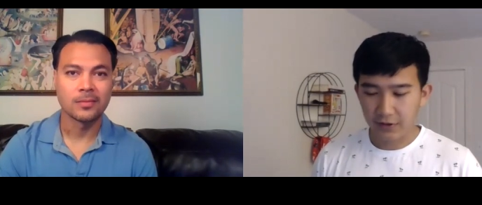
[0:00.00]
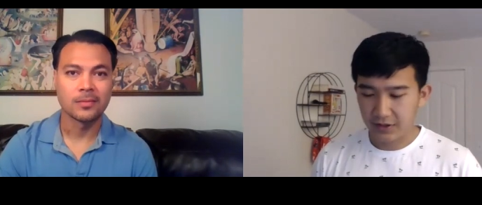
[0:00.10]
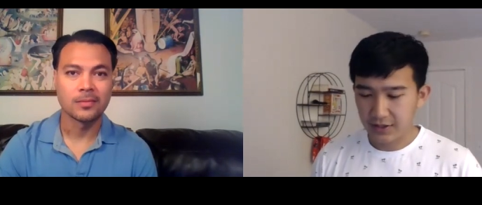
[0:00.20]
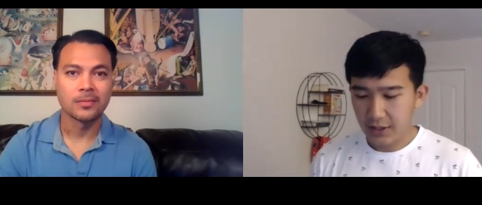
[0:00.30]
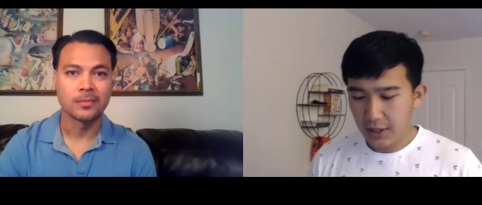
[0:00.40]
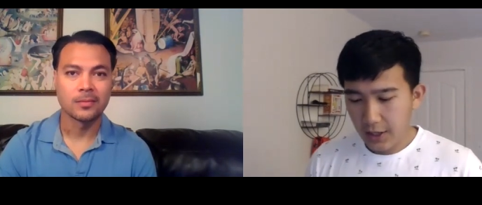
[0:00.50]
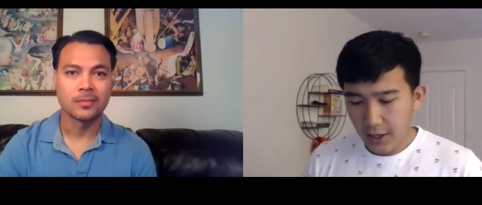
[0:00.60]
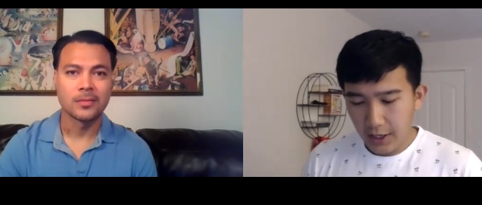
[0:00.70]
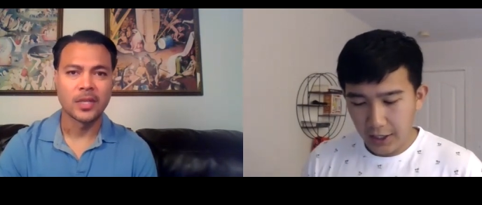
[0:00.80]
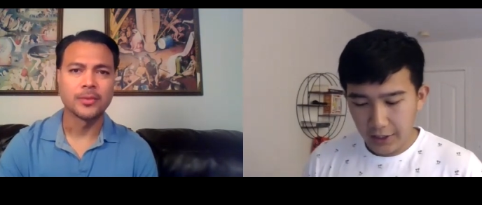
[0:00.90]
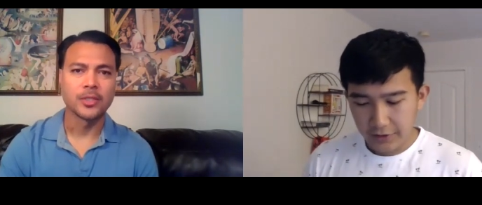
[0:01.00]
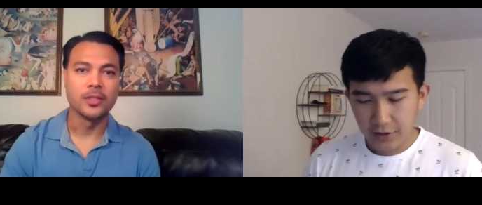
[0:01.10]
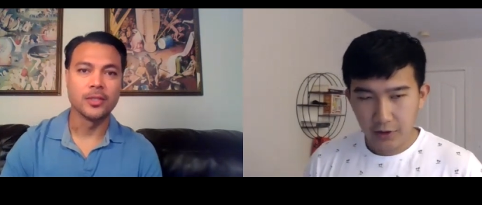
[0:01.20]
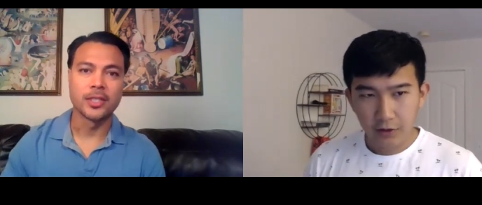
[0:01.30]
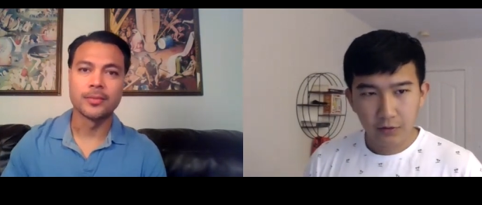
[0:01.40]
Speaker 1: for this.
Speaker 2: Uh,
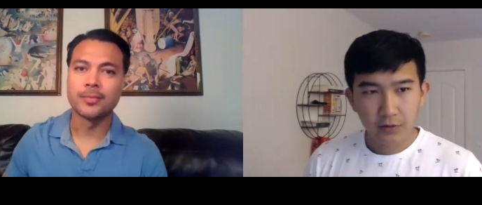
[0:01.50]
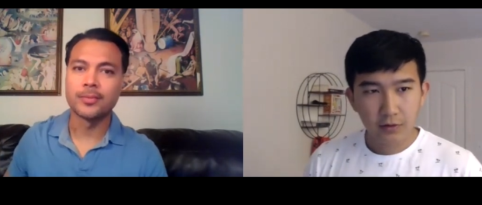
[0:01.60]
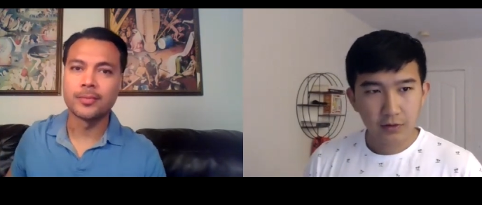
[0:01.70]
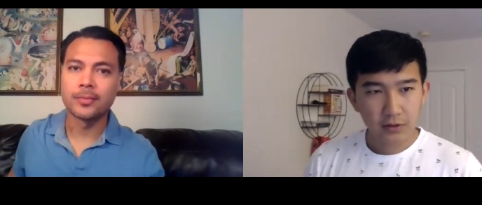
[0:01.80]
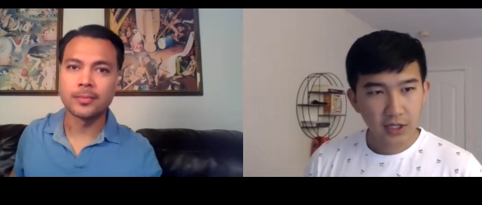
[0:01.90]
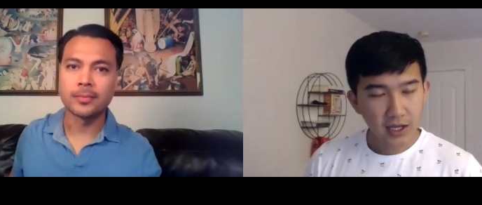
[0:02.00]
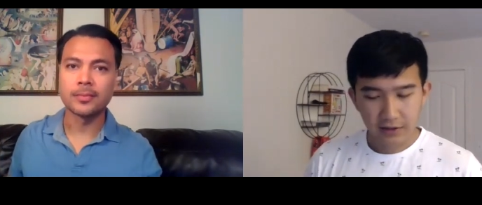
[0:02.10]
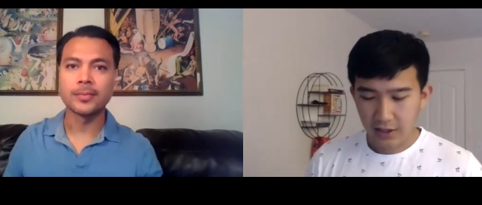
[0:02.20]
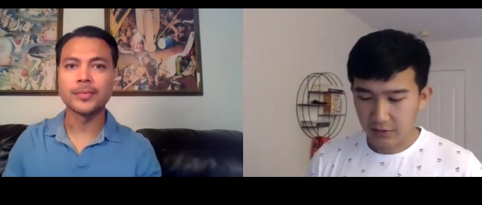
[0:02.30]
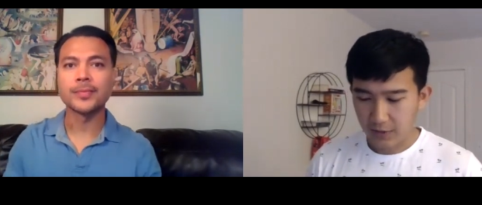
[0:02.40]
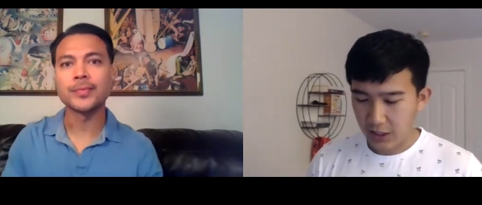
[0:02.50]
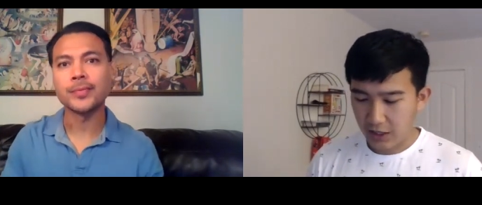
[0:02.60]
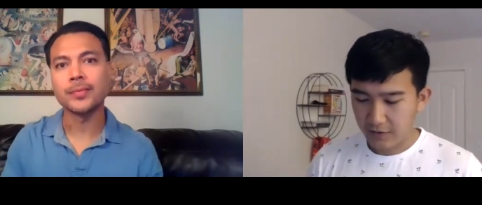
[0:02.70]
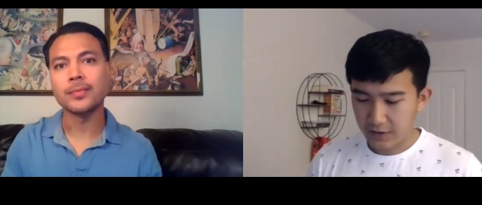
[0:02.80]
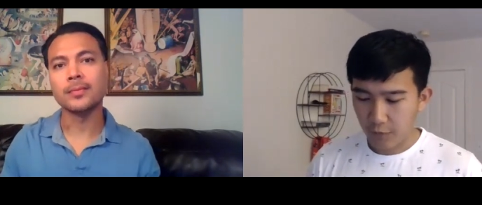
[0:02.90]
Absolutely. So,
Speaker 1: yeah. Thank you, man.
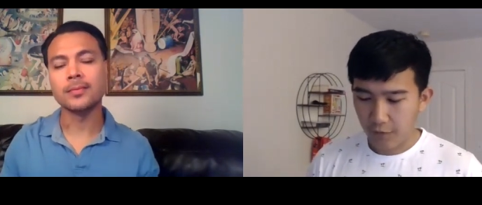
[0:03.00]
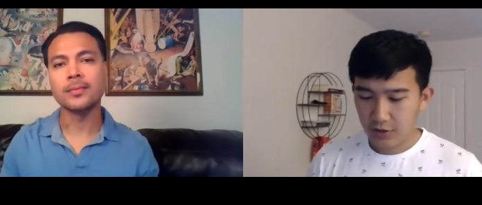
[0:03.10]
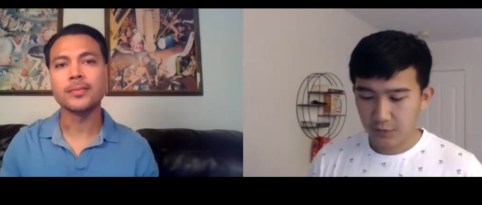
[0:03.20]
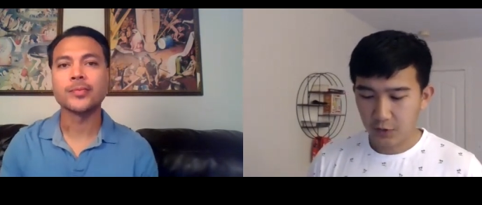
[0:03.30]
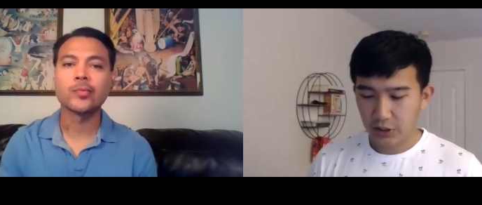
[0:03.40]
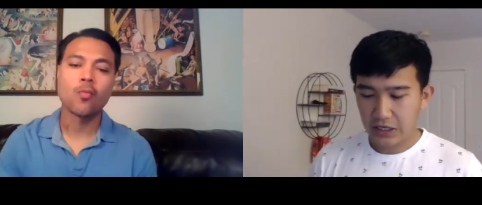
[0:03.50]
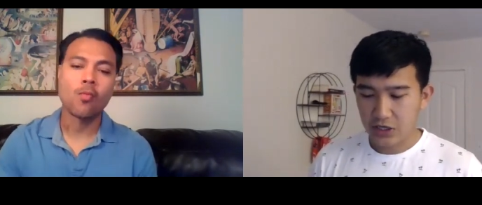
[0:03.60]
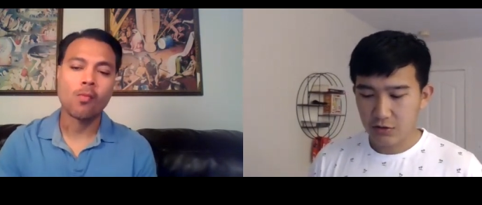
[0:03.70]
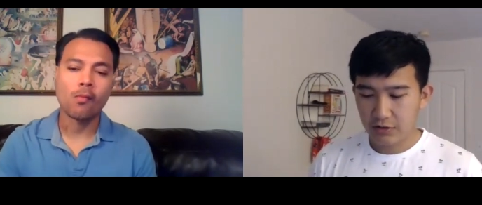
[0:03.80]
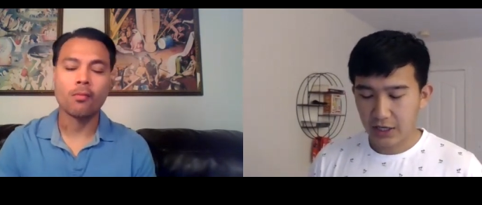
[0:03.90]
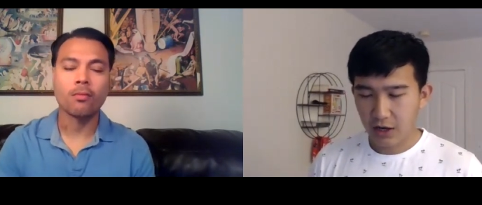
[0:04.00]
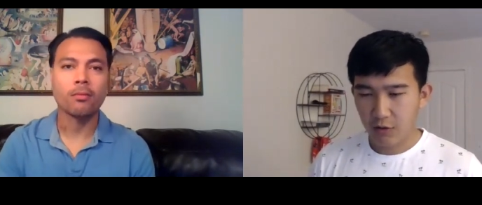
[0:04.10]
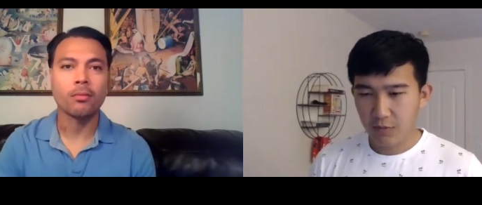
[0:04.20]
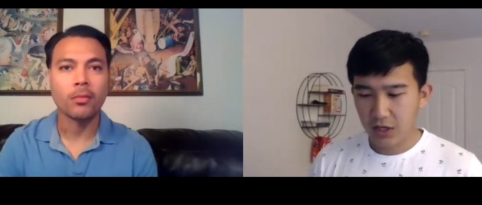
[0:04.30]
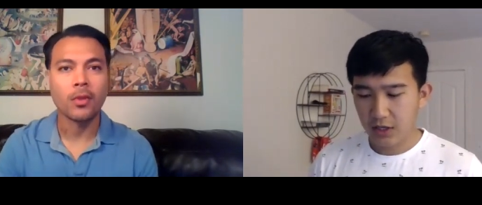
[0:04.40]
And so first of all, can you tell
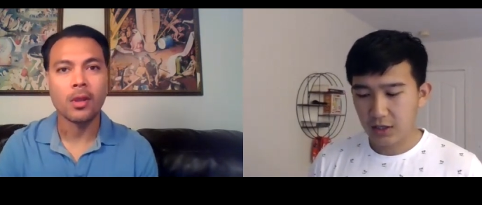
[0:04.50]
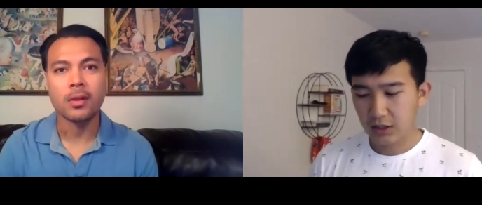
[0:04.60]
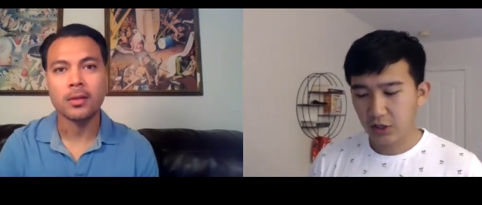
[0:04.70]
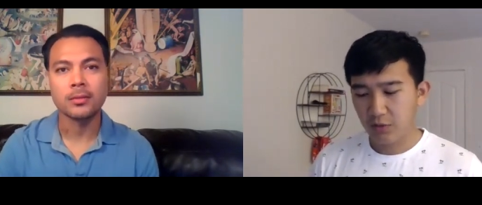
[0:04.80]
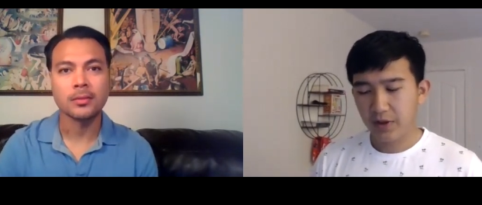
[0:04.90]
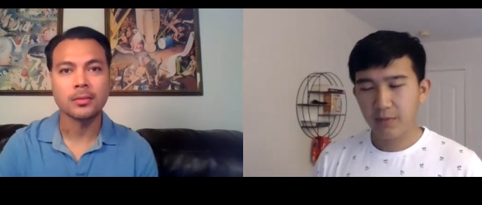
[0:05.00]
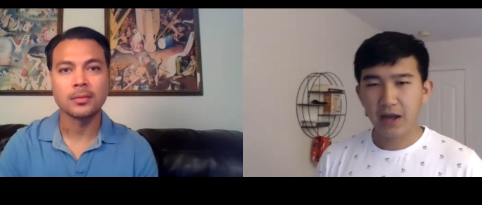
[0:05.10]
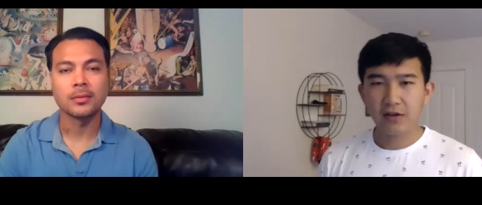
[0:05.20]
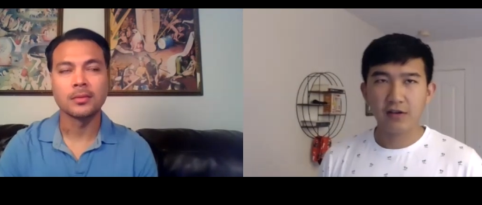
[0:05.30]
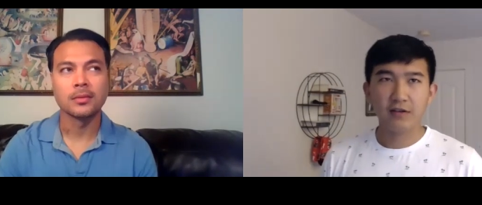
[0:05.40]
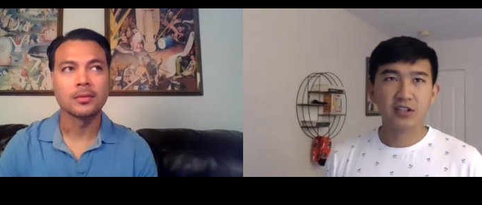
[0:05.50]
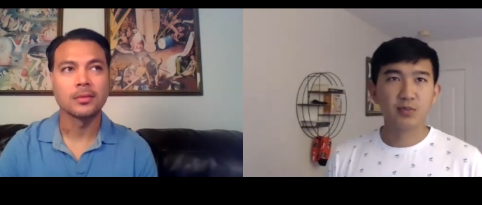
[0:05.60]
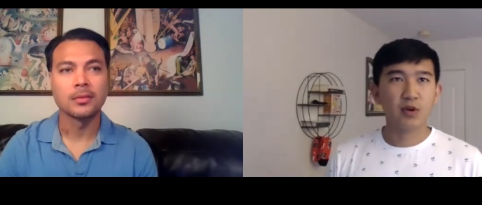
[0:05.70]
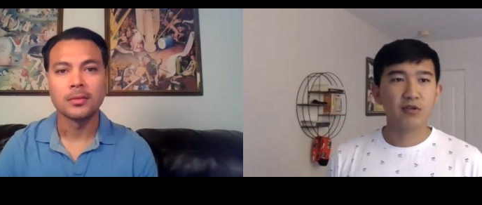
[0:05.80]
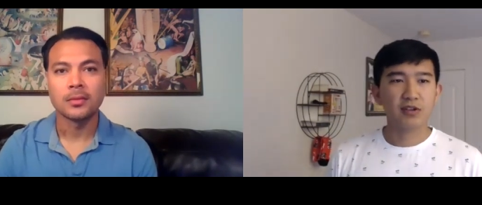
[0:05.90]
me a little bit about your
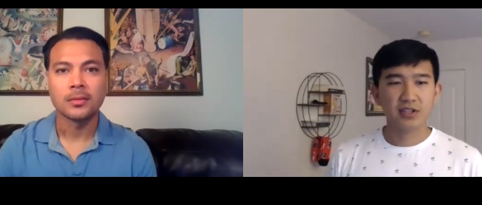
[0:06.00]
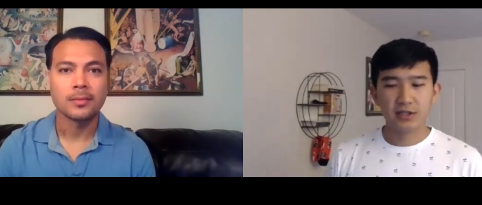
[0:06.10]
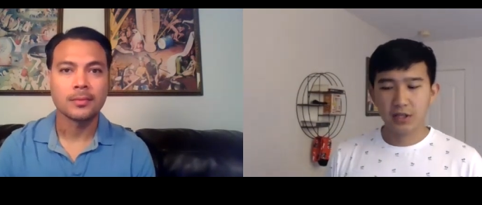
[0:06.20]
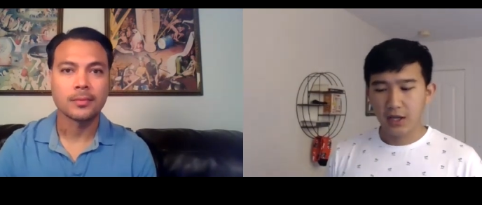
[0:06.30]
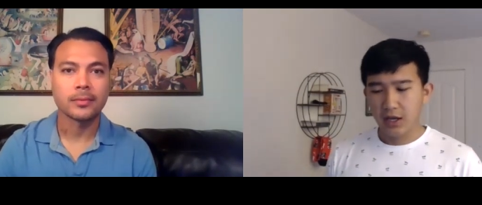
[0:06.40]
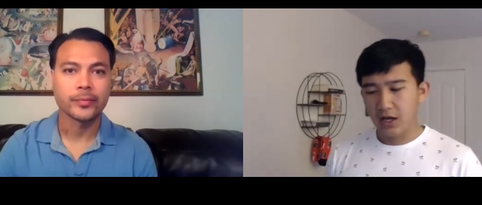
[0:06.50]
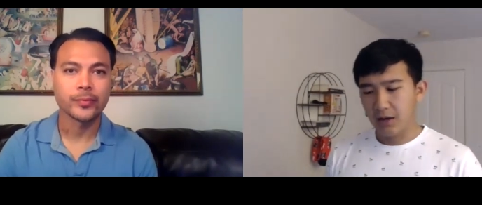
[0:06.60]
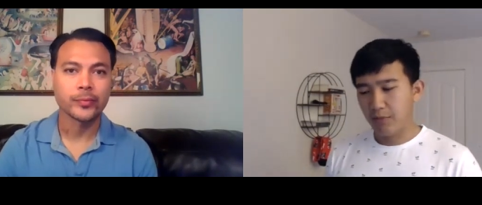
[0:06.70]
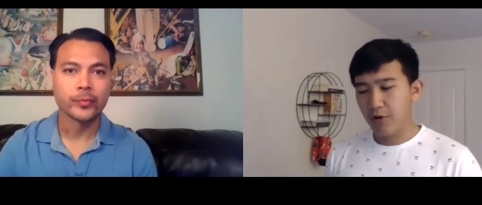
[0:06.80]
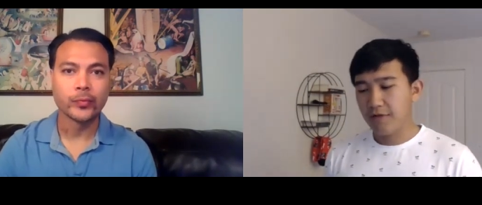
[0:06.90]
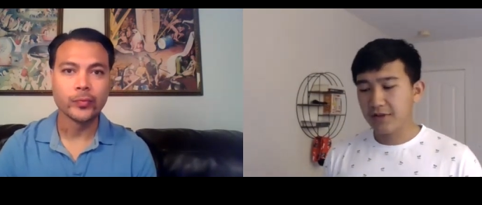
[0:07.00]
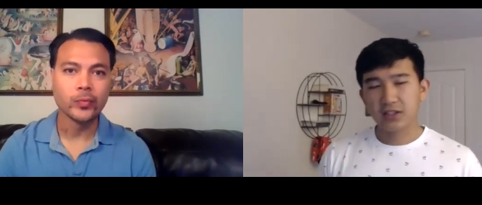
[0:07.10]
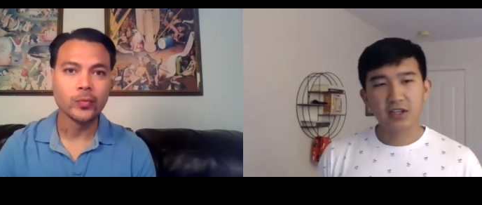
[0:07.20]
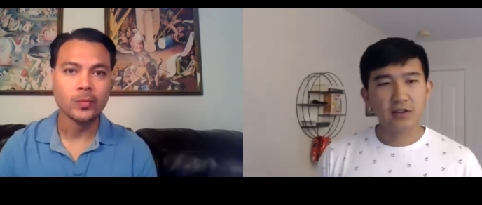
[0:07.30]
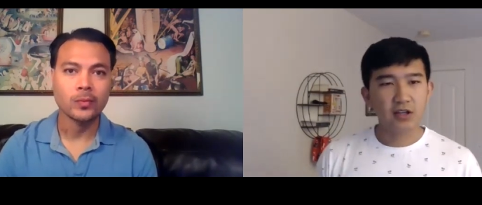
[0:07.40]
experience uh,
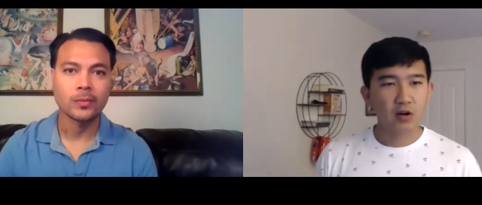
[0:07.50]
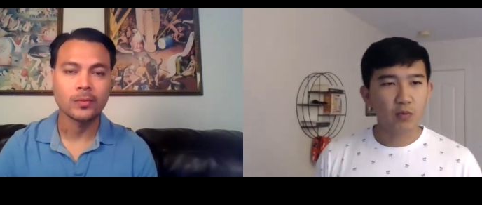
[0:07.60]
previously, you know,